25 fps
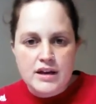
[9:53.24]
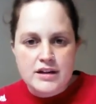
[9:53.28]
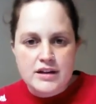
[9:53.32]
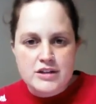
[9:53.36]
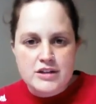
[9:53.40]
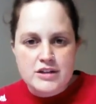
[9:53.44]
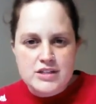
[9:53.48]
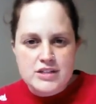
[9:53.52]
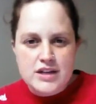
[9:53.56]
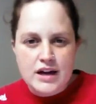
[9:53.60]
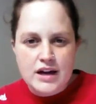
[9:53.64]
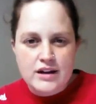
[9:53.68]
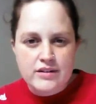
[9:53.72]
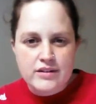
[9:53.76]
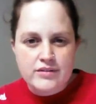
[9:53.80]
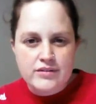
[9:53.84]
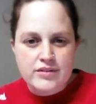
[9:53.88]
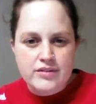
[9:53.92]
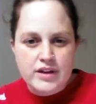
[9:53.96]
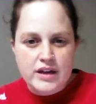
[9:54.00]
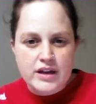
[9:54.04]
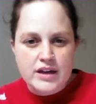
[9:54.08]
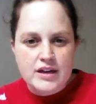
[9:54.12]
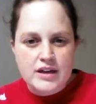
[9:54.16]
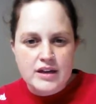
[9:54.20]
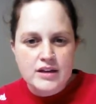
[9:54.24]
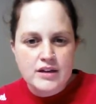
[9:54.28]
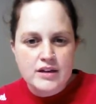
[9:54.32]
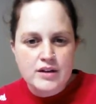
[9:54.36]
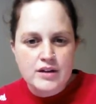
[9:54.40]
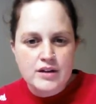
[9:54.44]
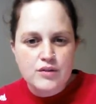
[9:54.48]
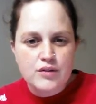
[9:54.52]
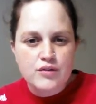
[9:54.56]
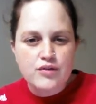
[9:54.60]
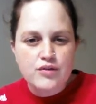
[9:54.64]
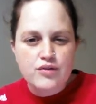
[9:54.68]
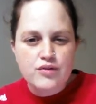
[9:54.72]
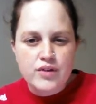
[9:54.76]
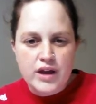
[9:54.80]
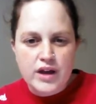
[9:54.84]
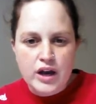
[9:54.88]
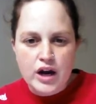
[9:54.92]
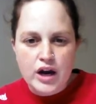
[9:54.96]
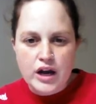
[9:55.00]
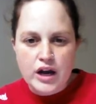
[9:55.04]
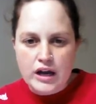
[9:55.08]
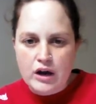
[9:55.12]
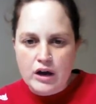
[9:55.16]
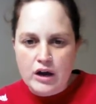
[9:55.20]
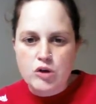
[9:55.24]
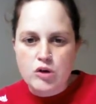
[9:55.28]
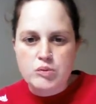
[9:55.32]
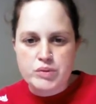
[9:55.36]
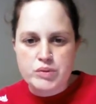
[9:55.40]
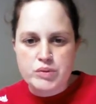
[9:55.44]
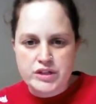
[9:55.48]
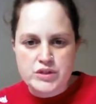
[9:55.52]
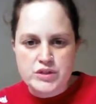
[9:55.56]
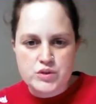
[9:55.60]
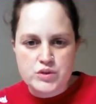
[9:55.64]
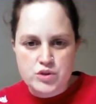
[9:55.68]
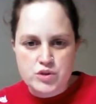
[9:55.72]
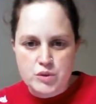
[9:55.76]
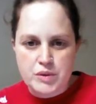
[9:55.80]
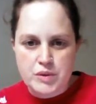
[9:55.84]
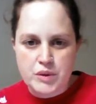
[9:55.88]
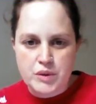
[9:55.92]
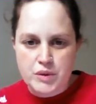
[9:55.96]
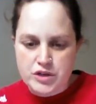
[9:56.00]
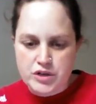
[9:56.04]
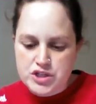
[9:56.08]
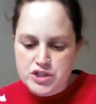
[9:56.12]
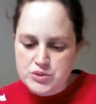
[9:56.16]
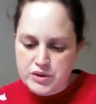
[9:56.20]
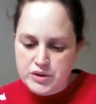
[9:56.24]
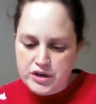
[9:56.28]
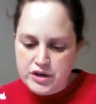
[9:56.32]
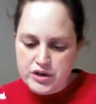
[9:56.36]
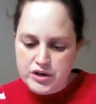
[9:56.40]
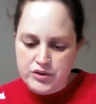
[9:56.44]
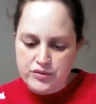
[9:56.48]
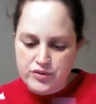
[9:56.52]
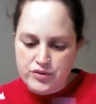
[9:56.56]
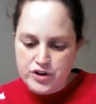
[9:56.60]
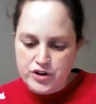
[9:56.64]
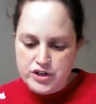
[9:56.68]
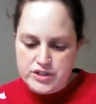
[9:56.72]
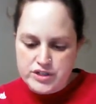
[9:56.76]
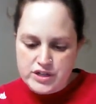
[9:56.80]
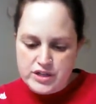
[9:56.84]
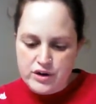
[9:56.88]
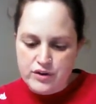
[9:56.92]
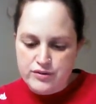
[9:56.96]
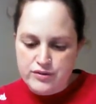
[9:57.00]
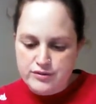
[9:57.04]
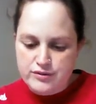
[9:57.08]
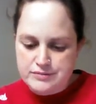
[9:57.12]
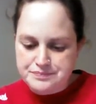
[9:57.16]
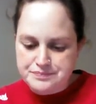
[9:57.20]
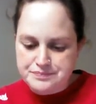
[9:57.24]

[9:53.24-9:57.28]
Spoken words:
just kind of like figuring out and brainstorming what you want to do for yourself.